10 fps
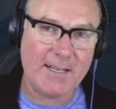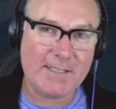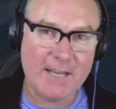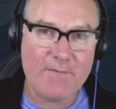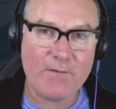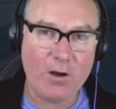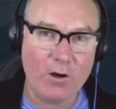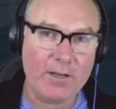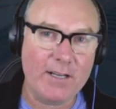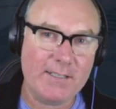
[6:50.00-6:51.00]
safe
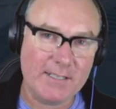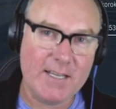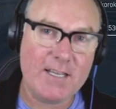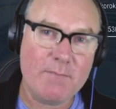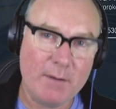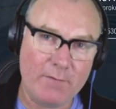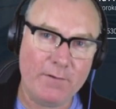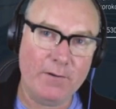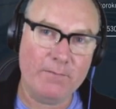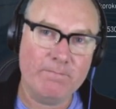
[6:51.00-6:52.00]
on the
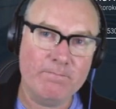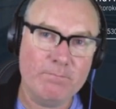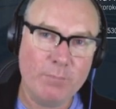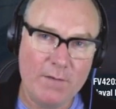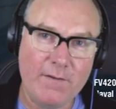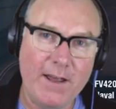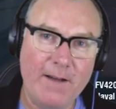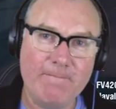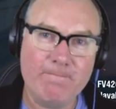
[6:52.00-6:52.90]
battlefield. Bye for now.